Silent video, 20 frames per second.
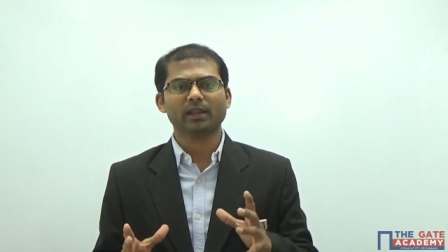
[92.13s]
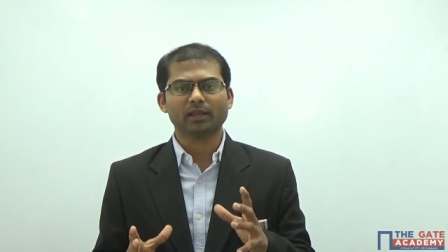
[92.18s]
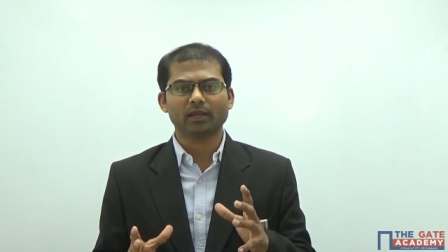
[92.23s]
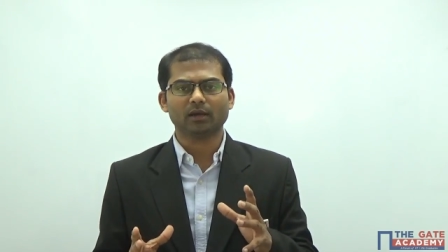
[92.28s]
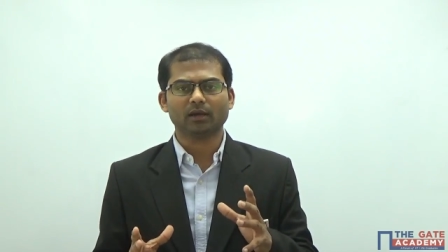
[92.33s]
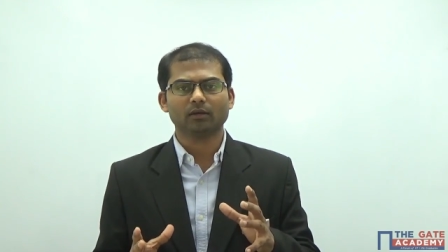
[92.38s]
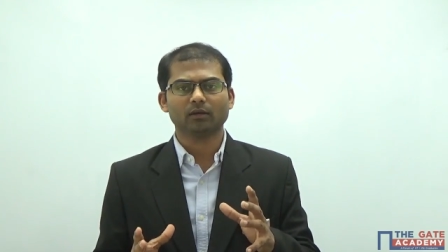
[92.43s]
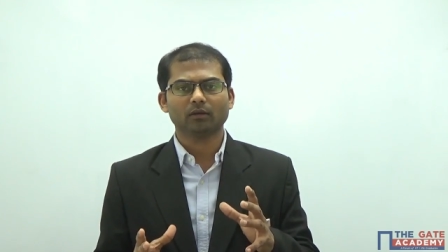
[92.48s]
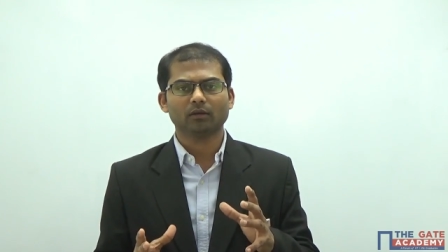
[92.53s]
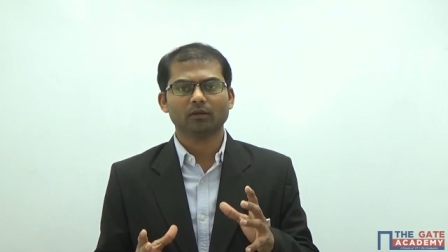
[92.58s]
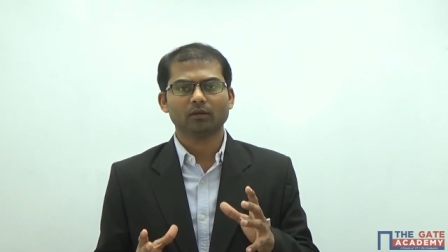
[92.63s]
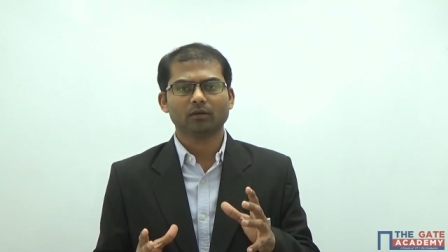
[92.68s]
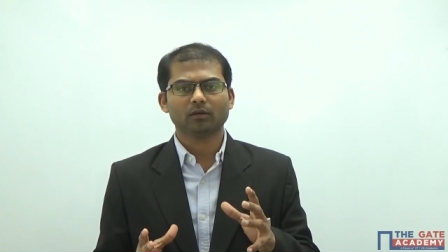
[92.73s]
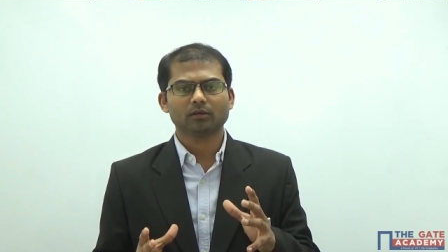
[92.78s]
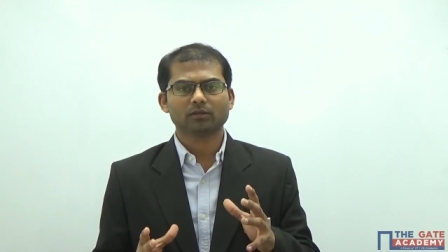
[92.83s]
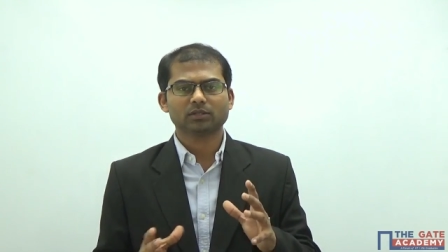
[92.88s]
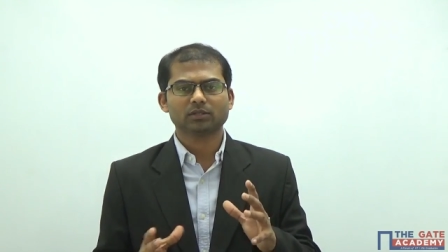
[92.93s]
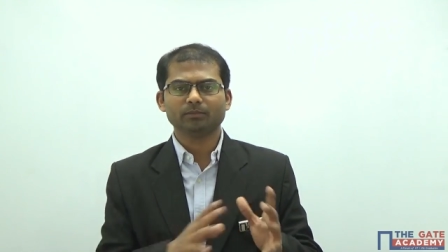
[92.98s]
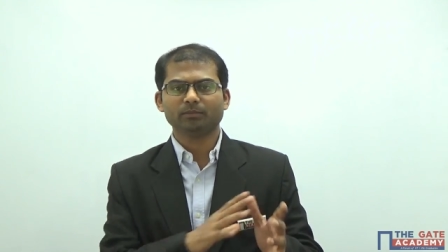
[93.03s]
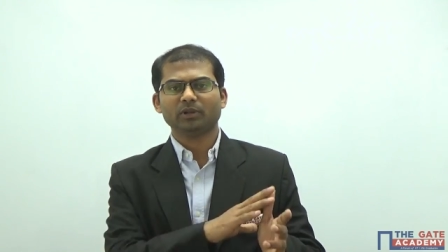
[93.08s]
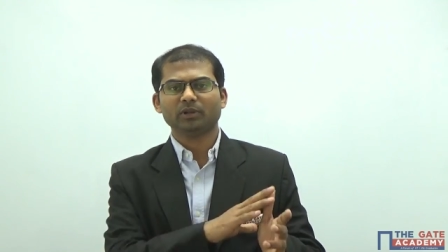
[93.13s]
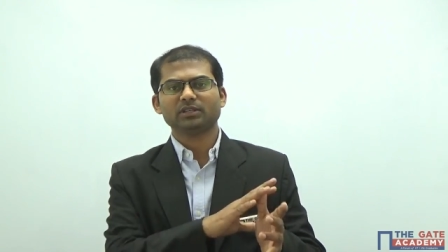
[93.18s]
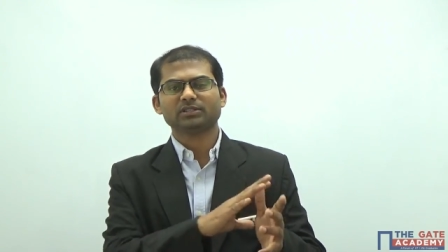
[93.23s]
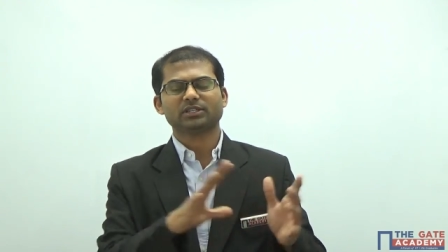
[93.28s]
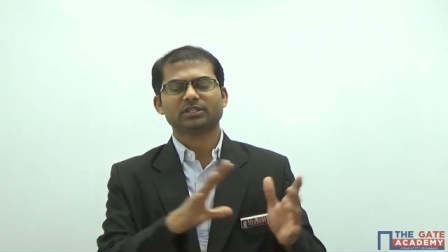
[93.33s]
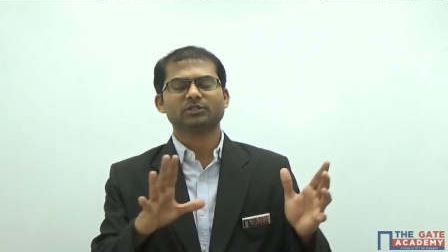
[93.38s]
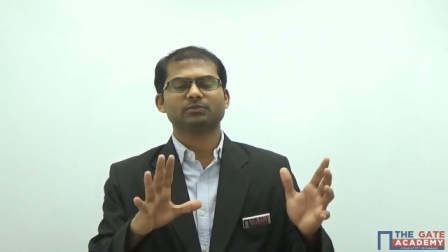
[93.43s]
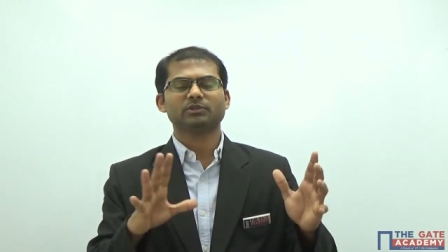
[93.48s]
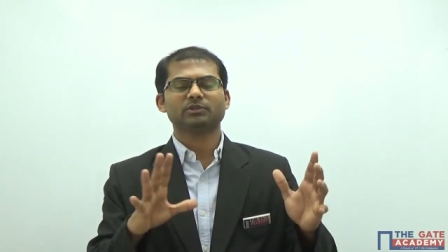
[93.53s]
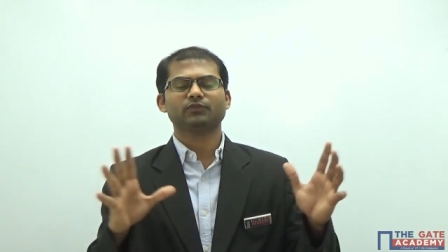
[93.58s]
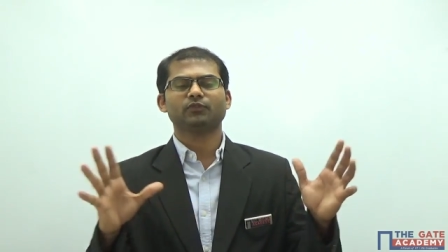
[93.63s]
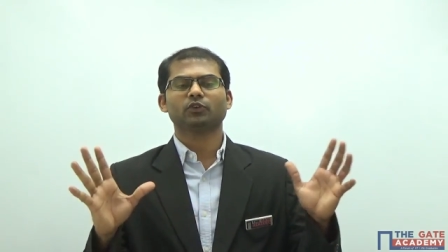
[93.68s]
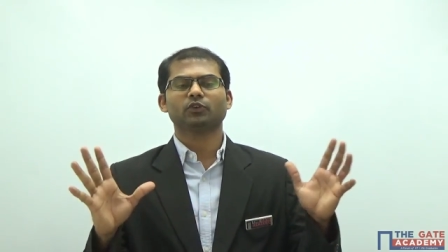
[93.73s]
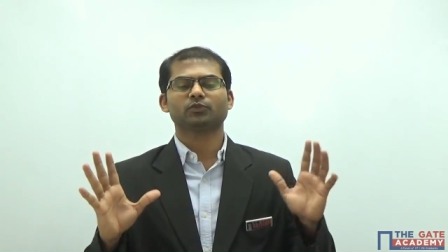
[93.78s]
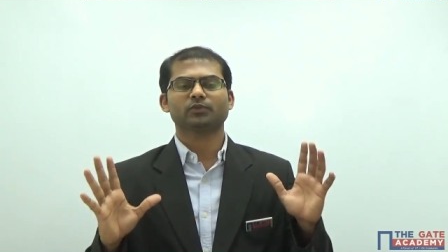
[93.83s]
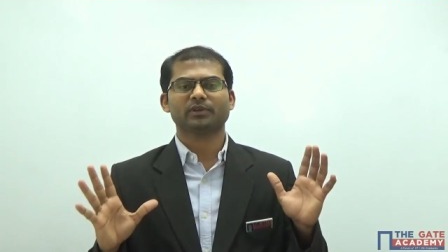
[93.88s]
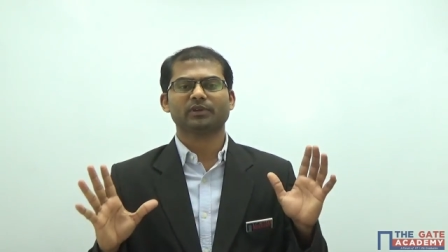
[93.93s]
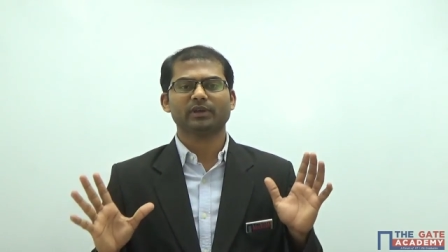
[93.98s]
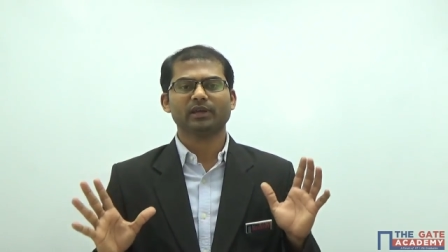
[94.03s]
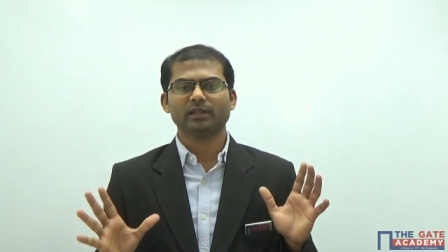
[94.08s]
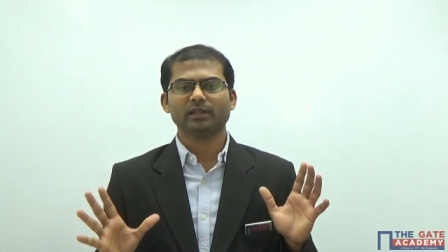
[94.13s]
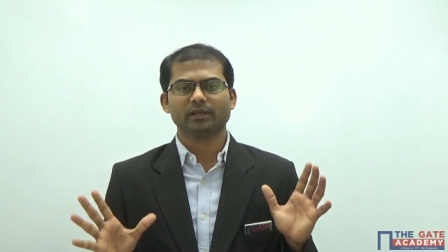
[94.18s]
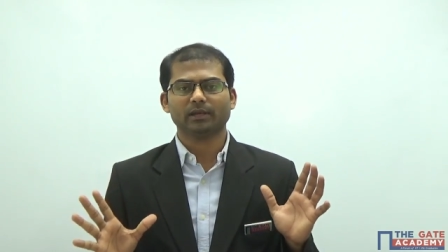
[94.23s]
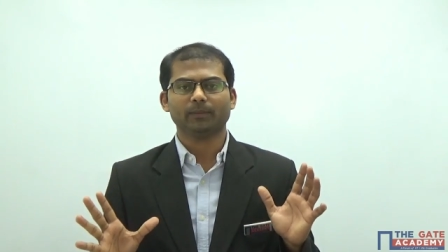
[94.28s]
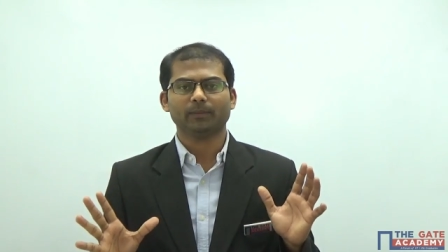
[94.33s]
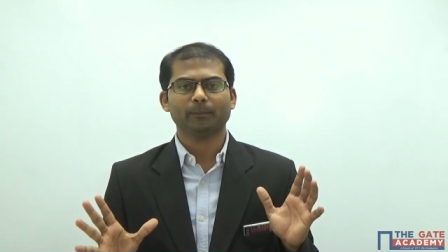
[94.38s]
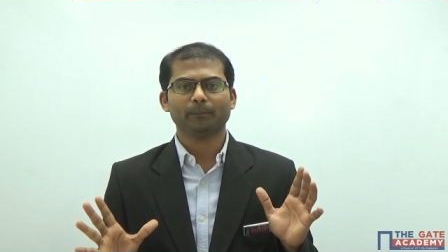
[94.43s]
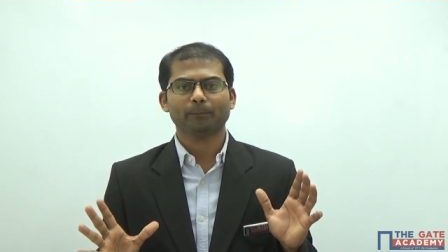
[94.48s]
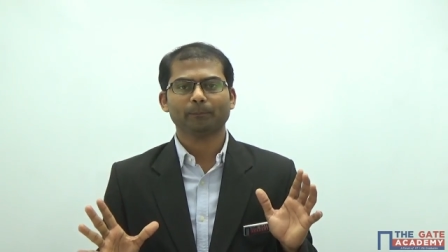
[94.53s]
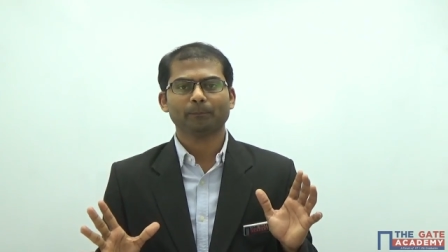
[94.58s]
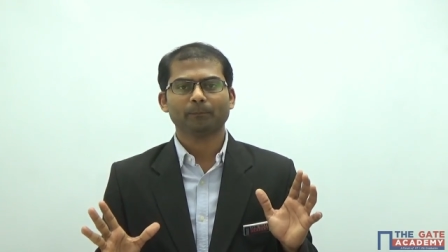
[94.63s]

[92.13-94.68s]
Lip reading: area. Simply, stress means force by area.